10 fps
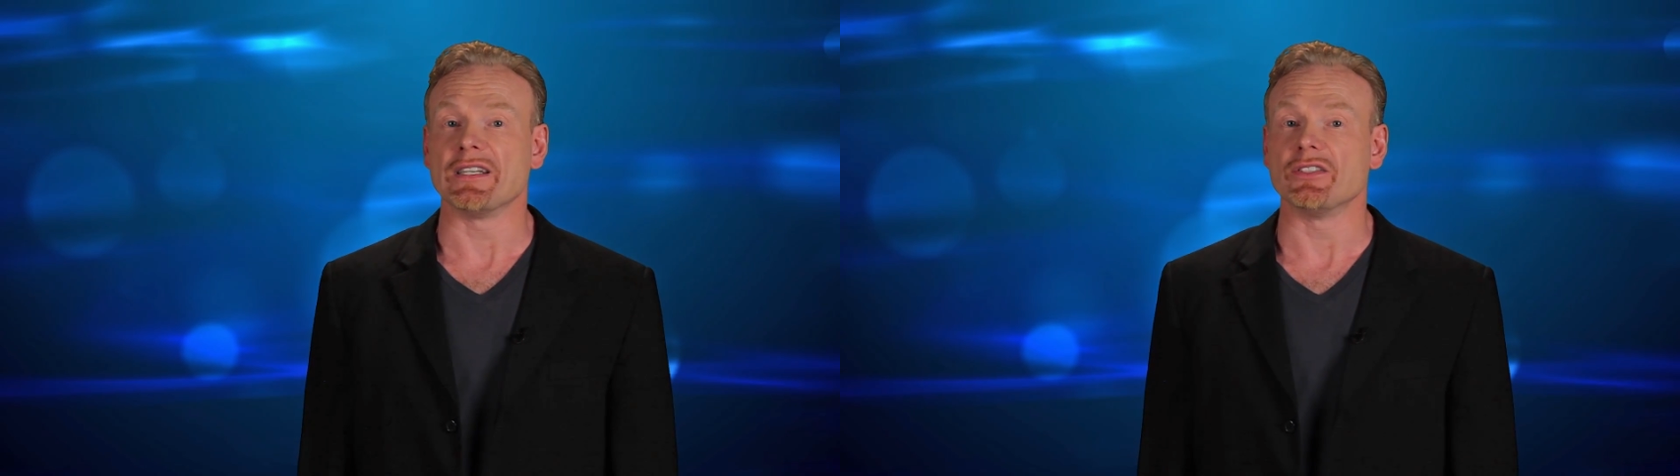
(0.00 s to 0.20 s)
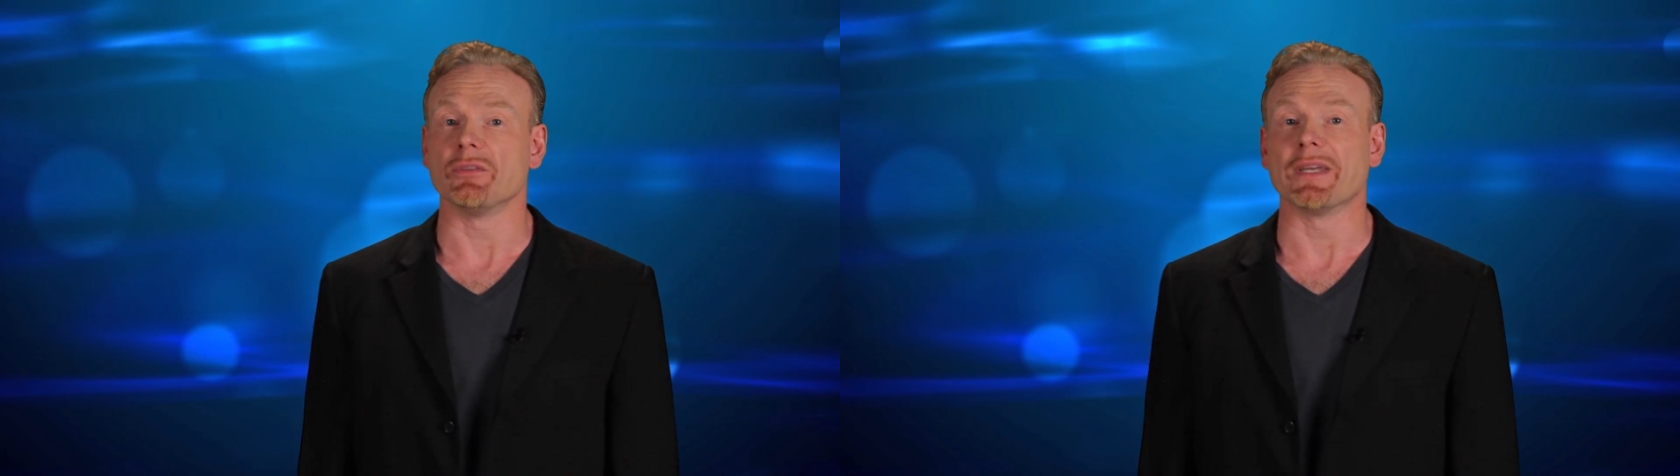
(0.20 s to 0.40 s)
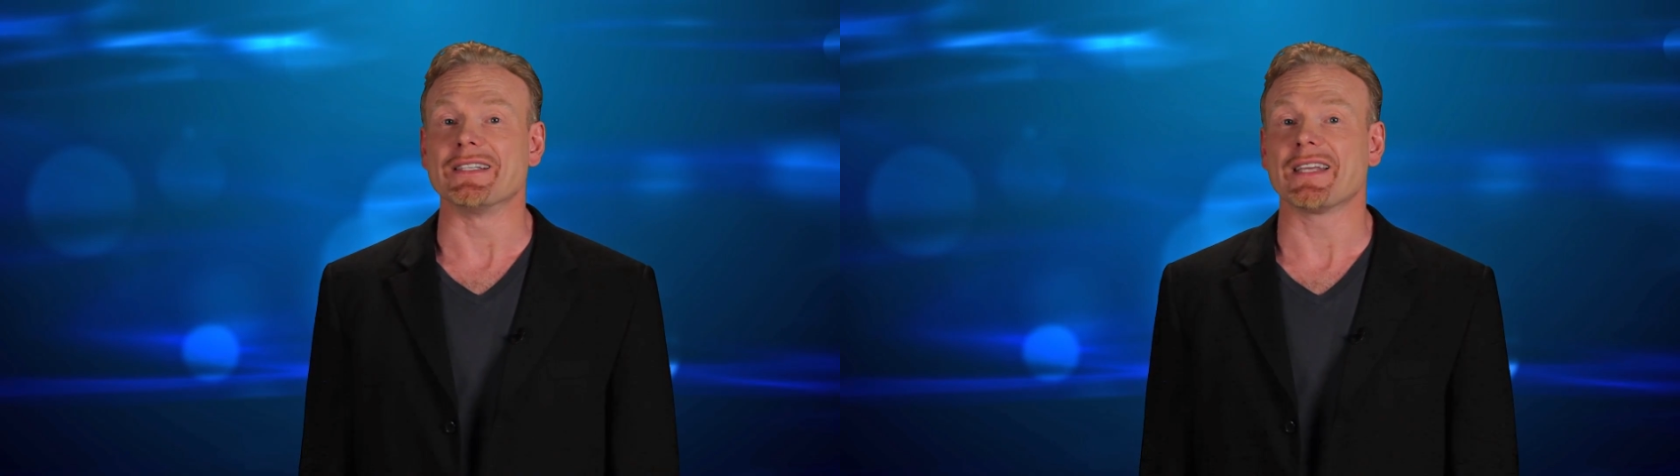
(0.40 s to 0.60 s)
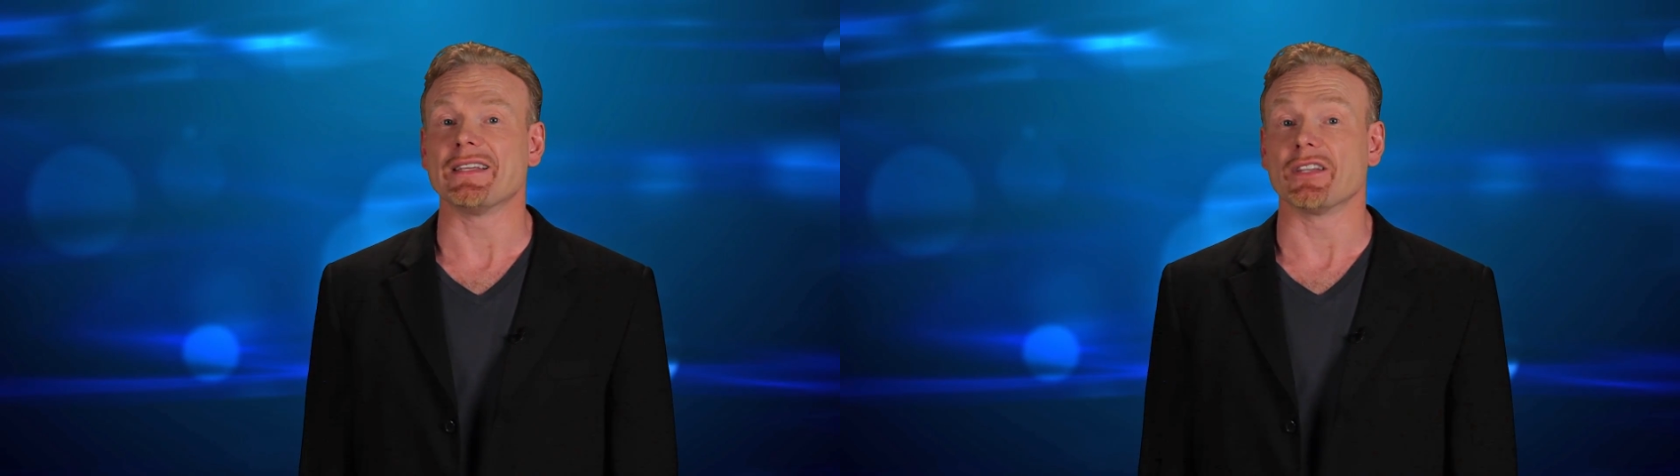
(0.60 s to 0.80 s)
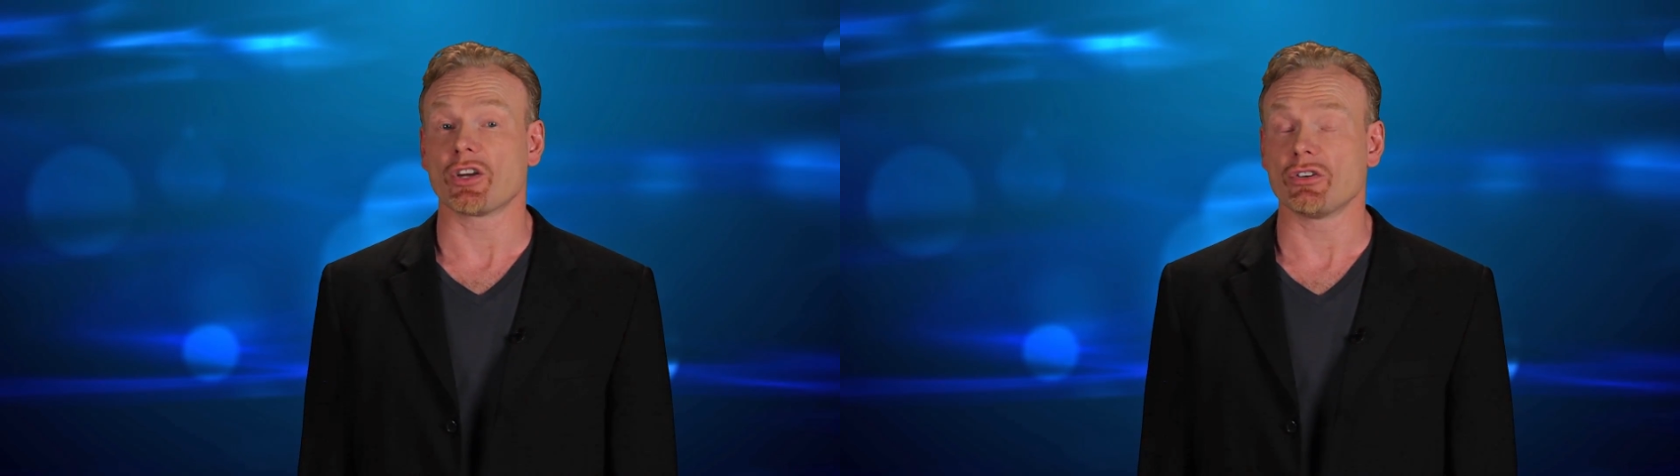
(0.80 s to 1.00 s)
need to
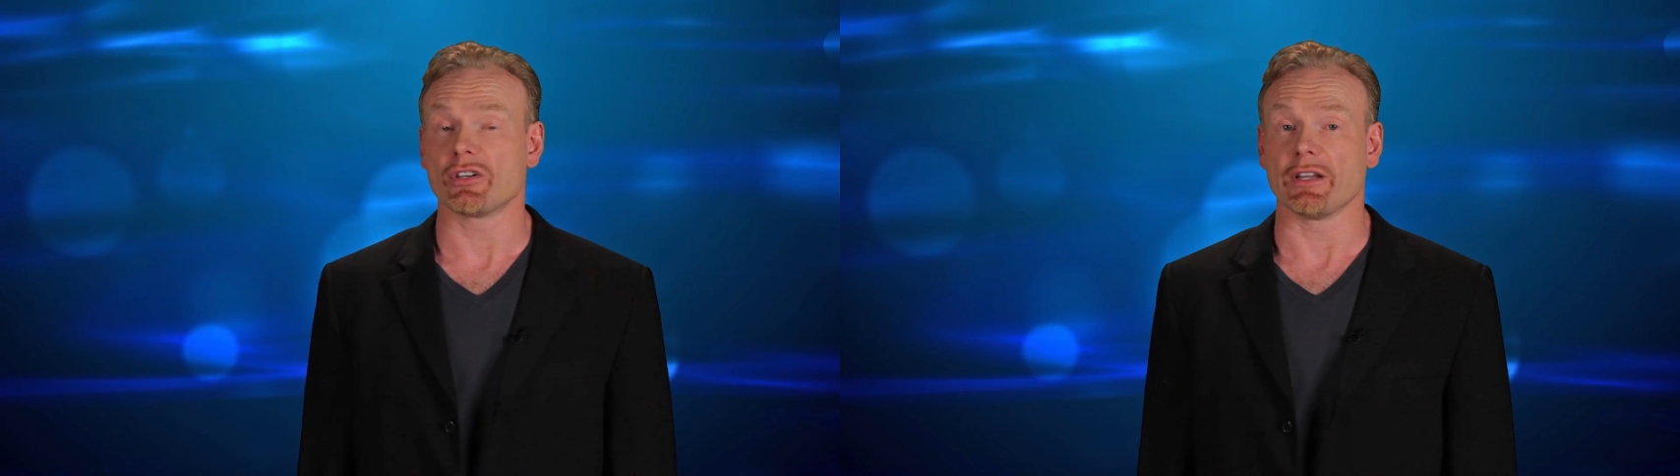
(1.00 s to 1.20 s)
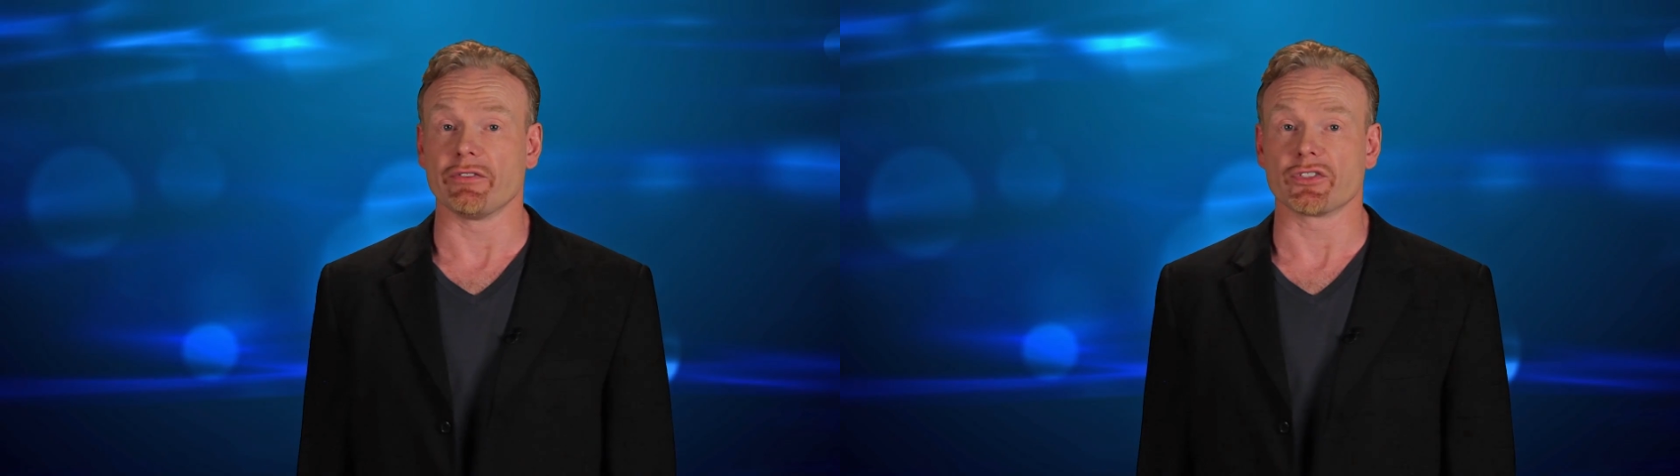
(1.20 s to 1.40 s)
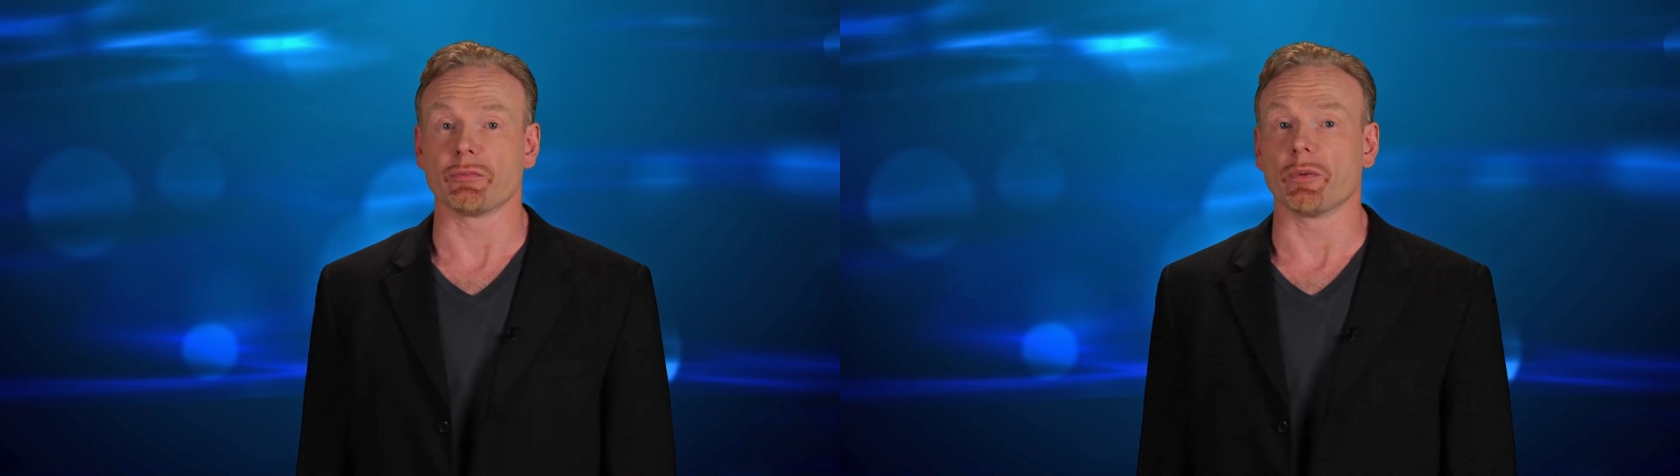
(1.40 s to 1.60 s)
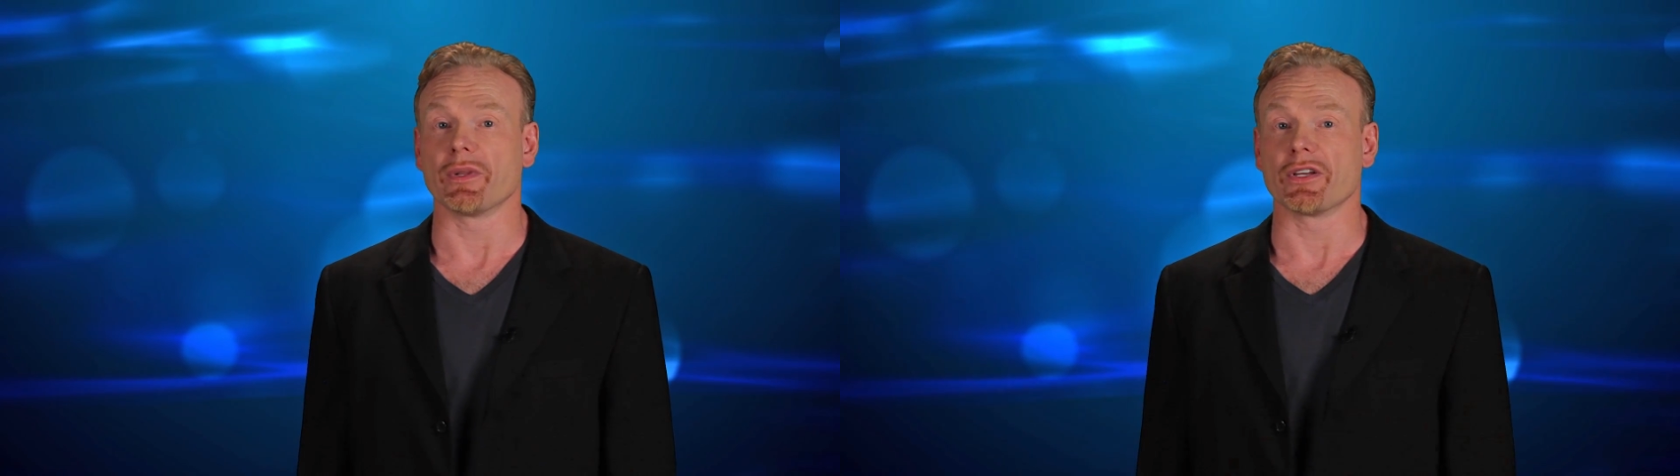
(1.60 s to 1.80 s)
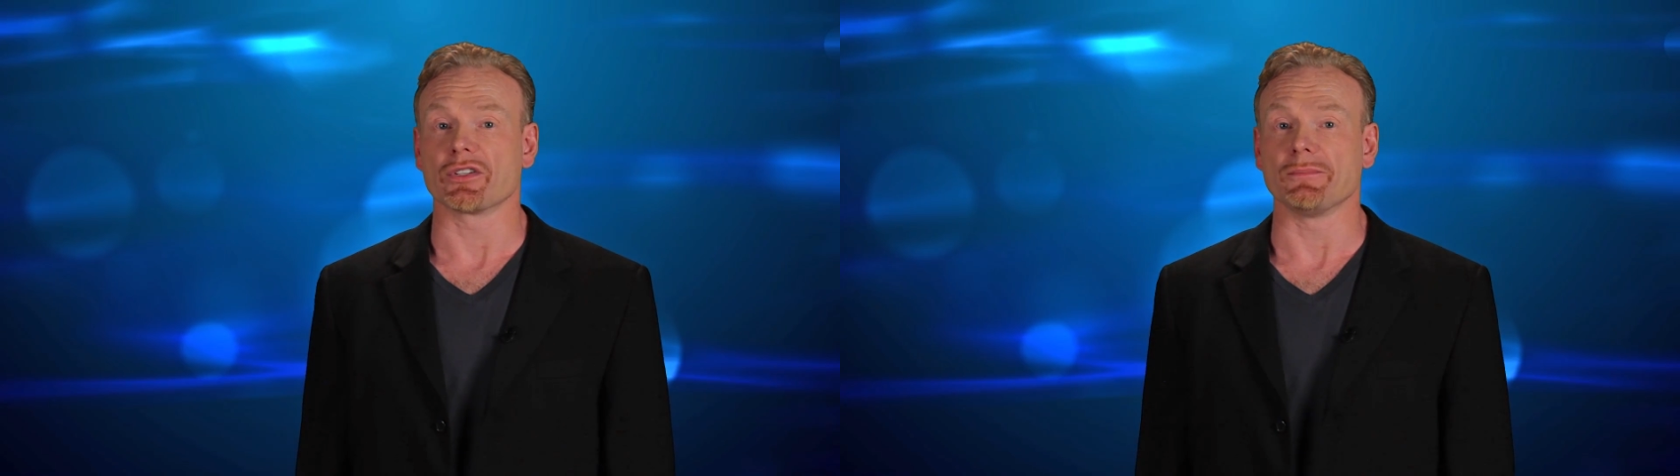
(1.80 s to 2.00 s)
maintain the current levels of
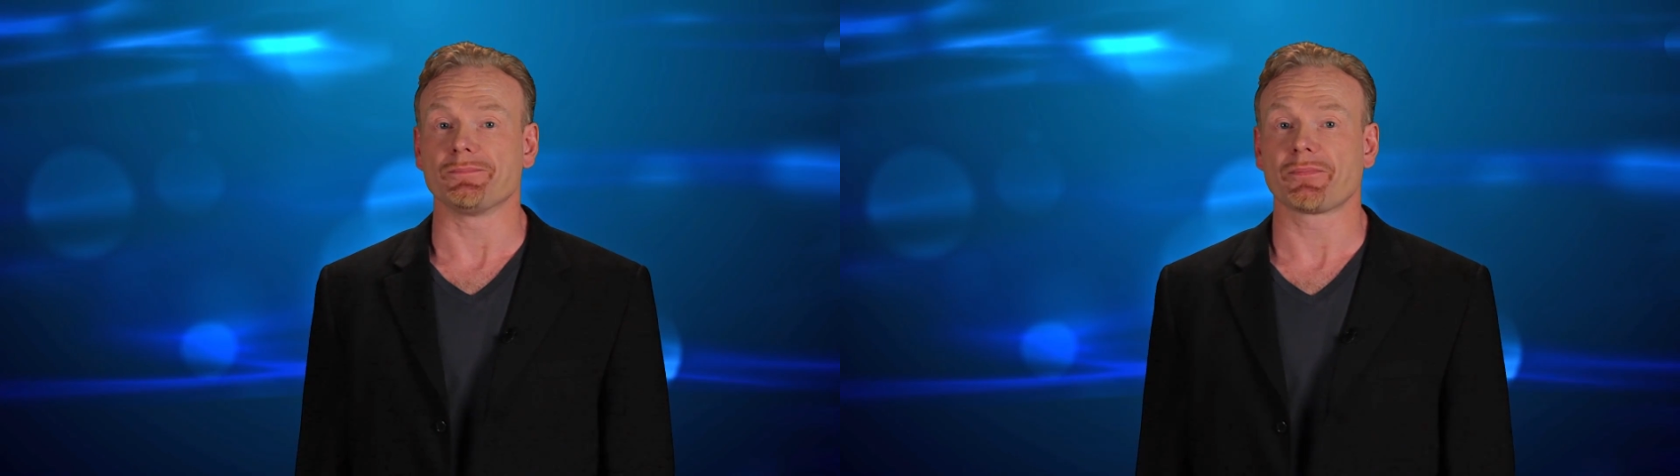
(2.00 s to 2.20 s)
population.